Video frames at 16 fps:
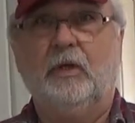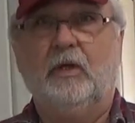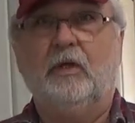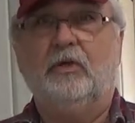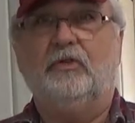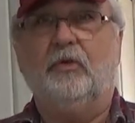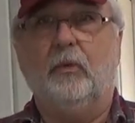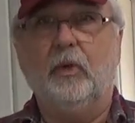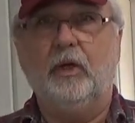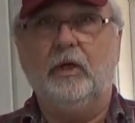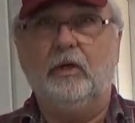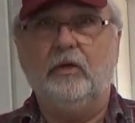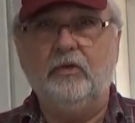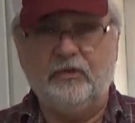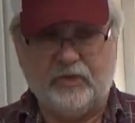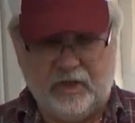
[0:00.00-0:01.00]
So we're going to
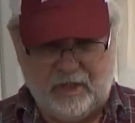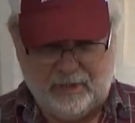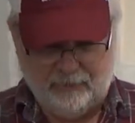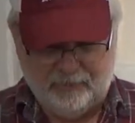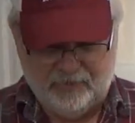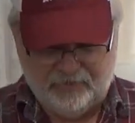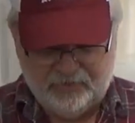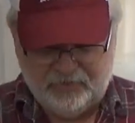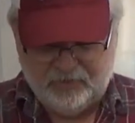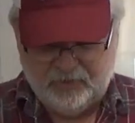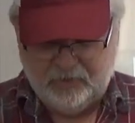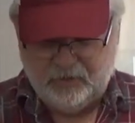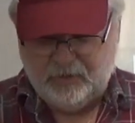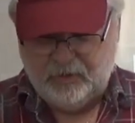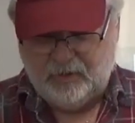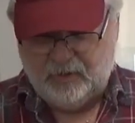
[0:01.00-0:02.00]
use cabbage.
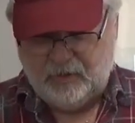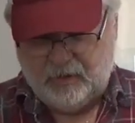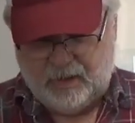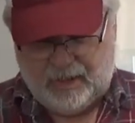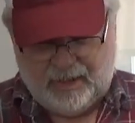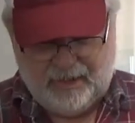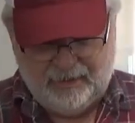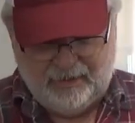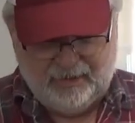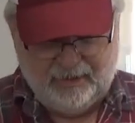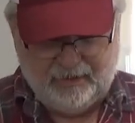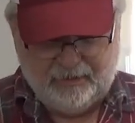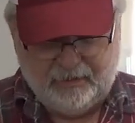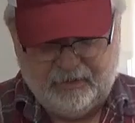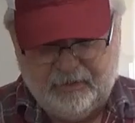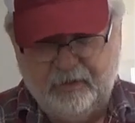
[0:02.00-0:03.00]
I
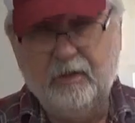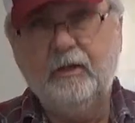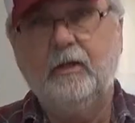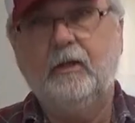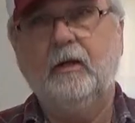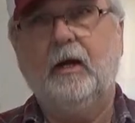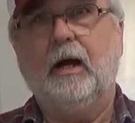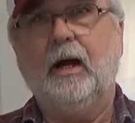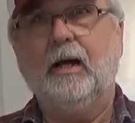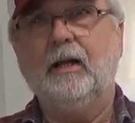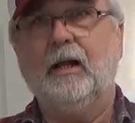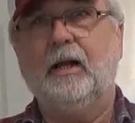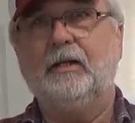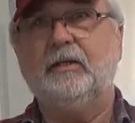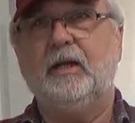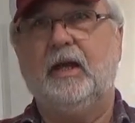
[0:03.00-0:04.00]

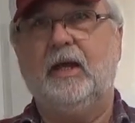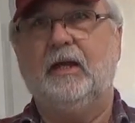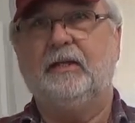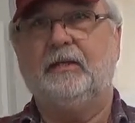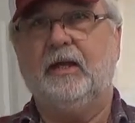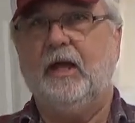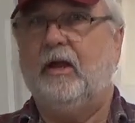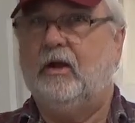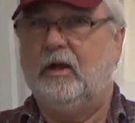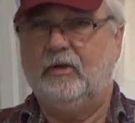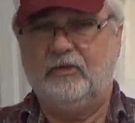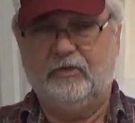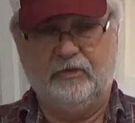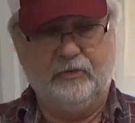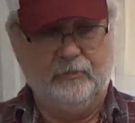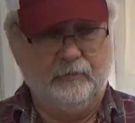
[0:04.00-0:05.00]
like to add
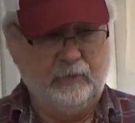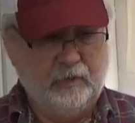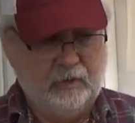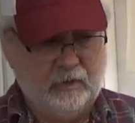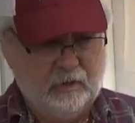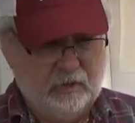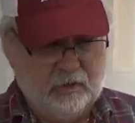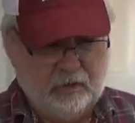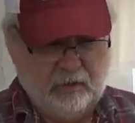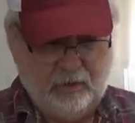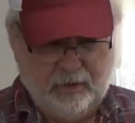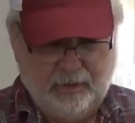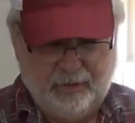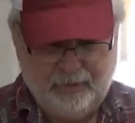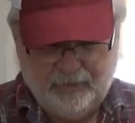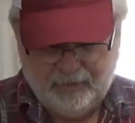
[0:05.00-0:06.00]
carrots. All right.